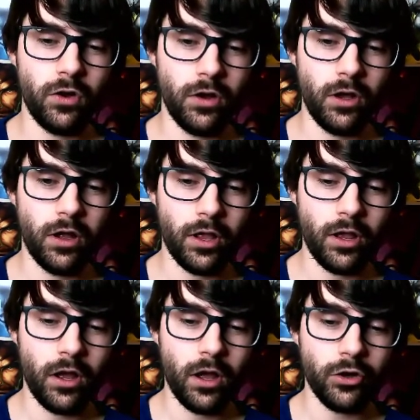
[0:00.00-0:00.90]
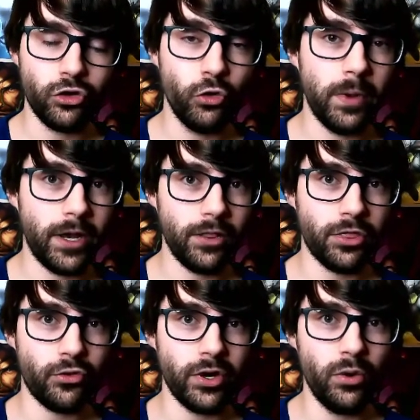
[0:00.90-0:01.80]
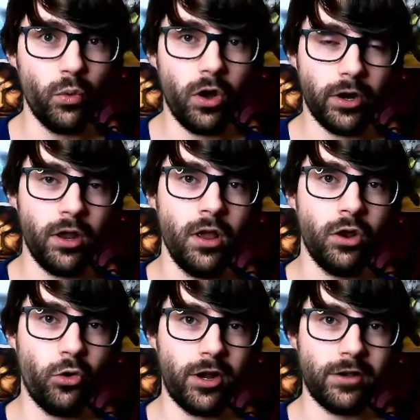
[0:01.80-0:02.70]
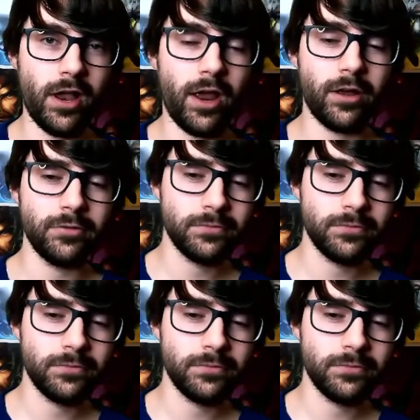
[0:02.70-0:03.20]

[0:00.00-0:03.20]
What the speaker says: a 2 mana 3/1 Quick Attack.